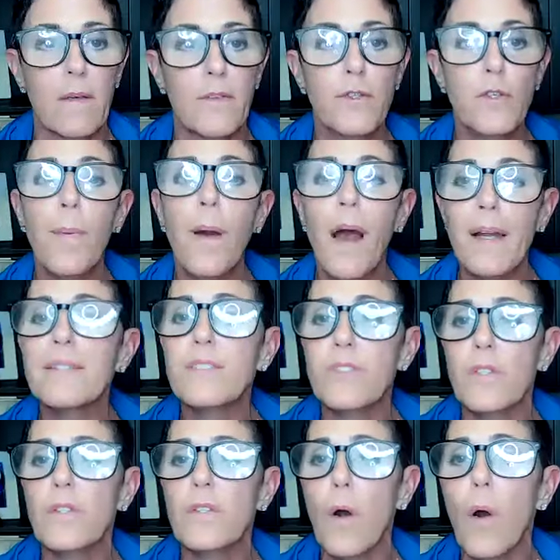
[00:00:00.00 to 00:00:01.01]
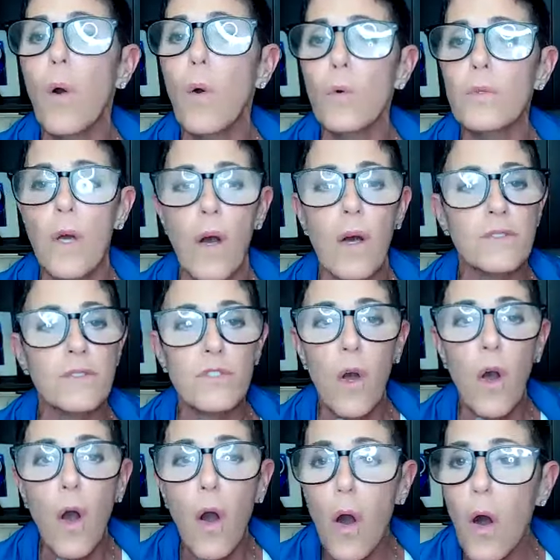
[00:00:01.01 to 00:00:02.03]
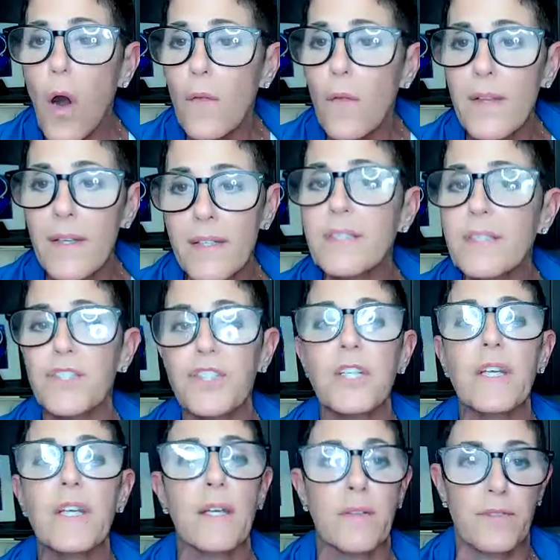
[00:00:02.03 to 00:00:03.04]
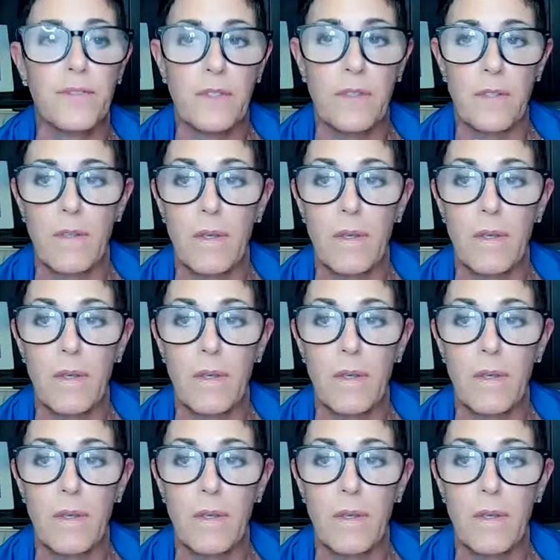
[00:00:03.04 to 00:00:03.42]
Your body's going to hold on to all that it achieved.